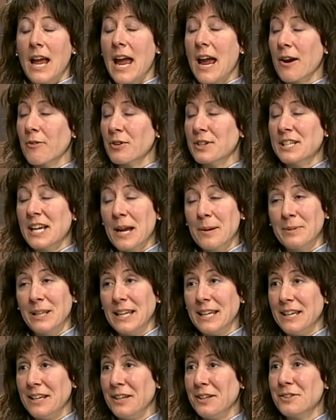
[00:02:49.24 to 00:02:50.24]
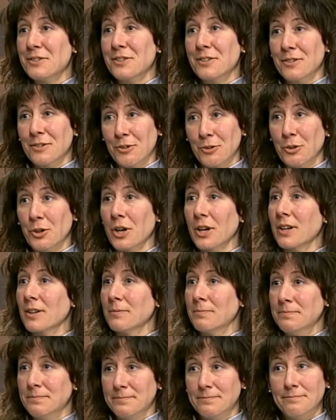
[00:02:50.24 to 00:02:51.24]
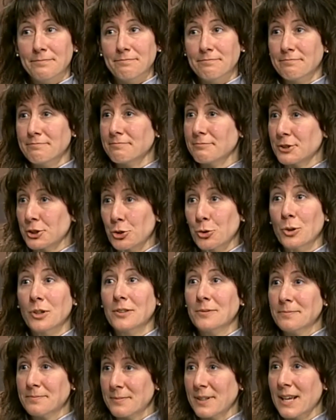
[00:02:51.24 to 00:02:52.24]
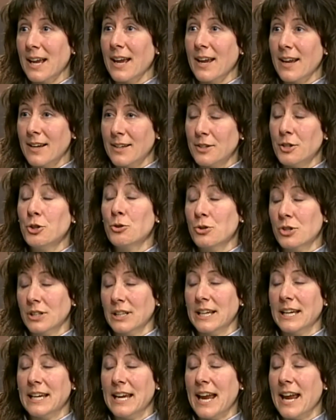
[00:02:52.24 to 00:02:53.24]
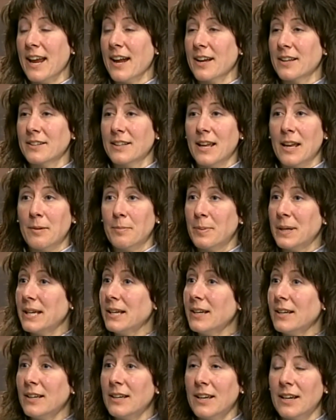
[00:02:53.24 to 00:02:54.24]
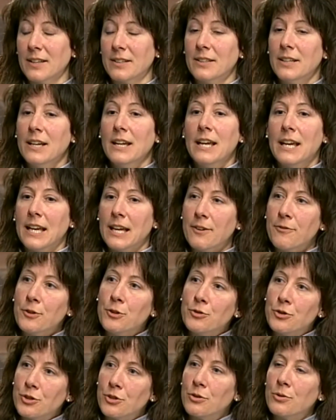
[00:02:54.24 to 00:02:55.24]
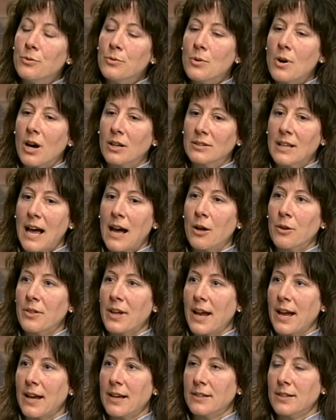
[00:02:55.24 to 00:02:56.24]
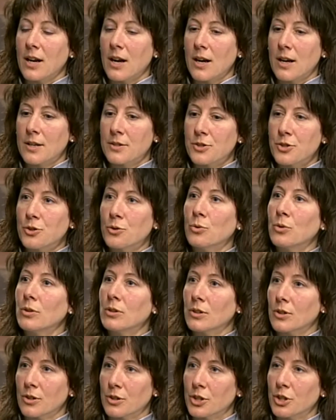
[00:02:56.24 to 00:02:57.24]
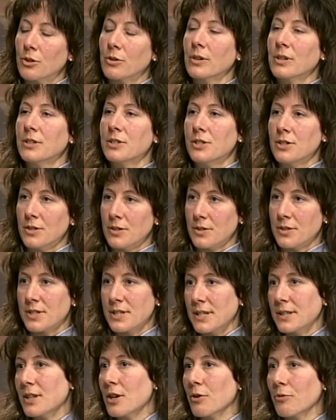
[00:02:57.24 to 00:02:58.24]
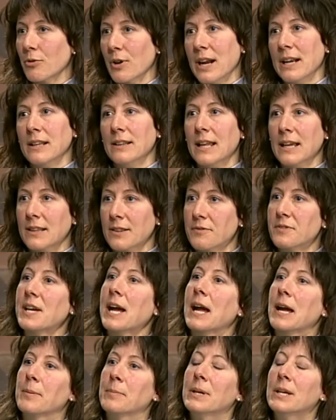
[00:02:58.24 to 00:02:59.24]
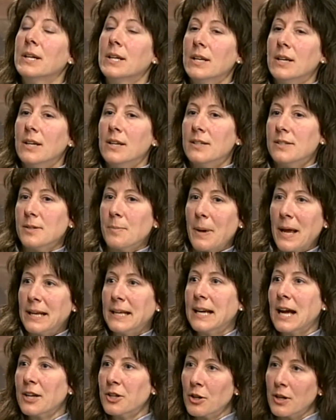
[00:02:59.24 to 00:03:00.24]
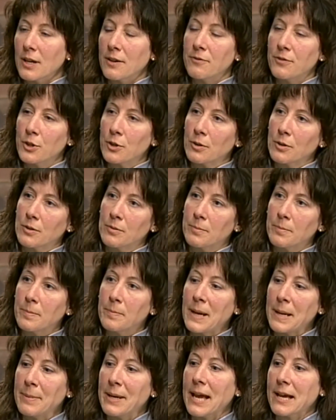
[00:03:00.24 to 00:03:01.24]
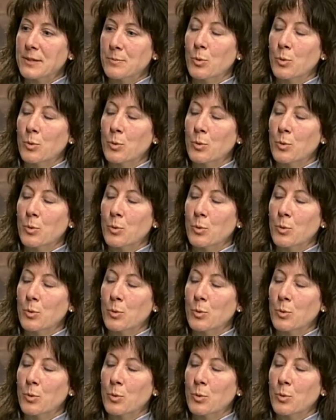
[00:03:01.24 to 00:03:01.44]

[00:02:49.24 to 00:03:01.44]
every time they eat, they're going to stool, and usually, and they pee, and if you do allow that stool or urine to sit there for any length of time, depending on if your baby has